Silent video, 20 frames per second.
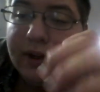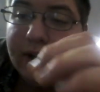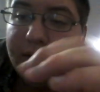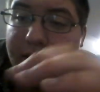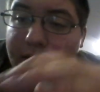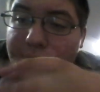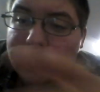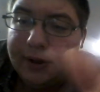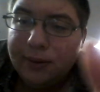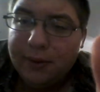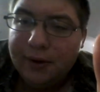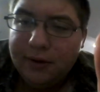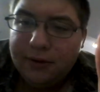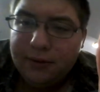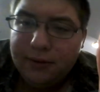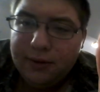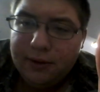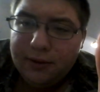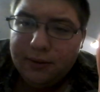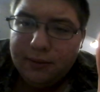
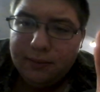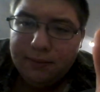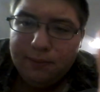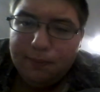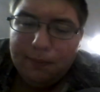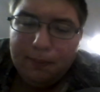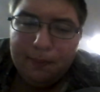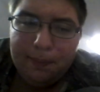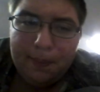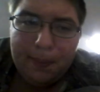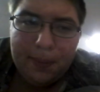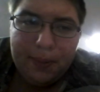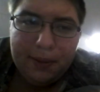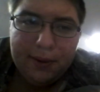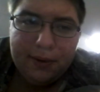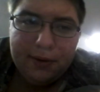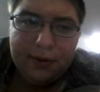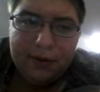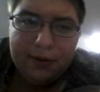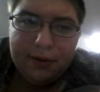Anyways,
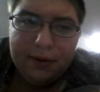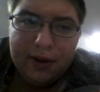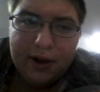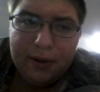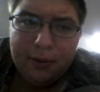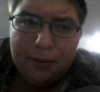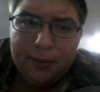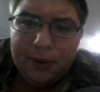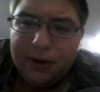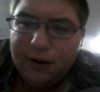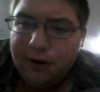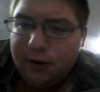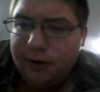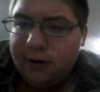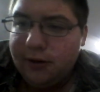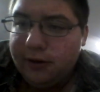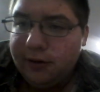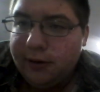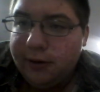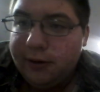that would be the
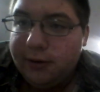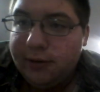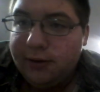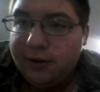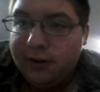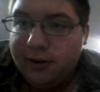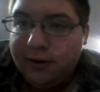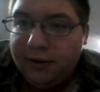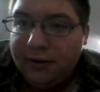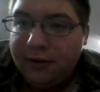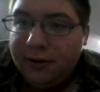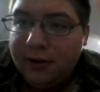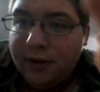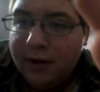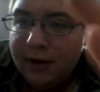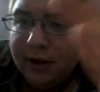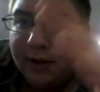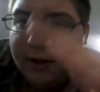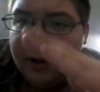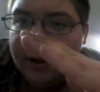conclusion, is
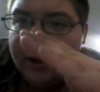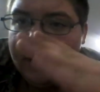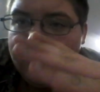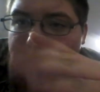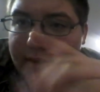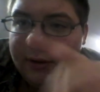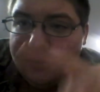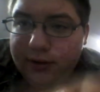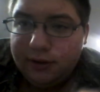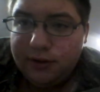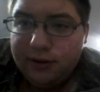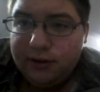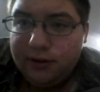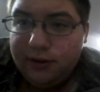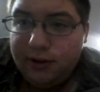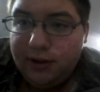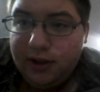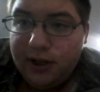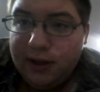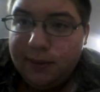just
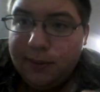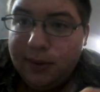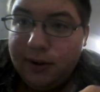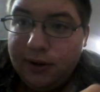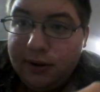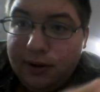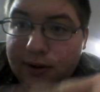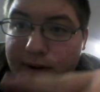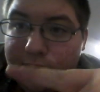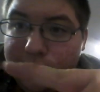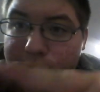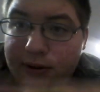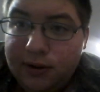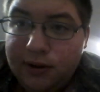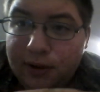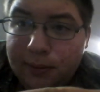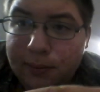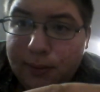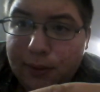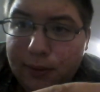keep it
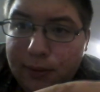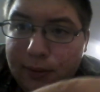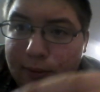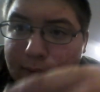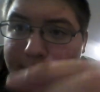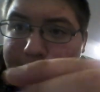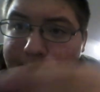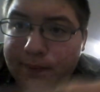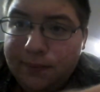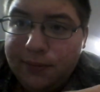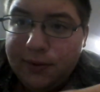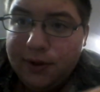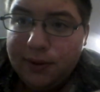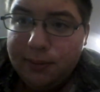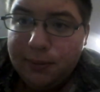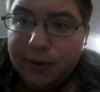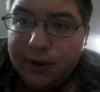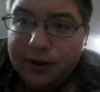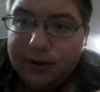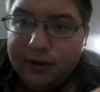simple
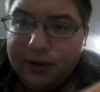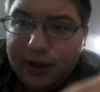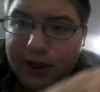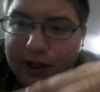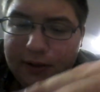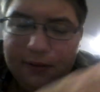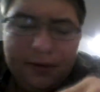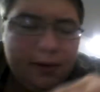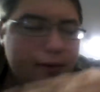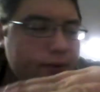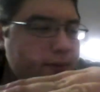but safe.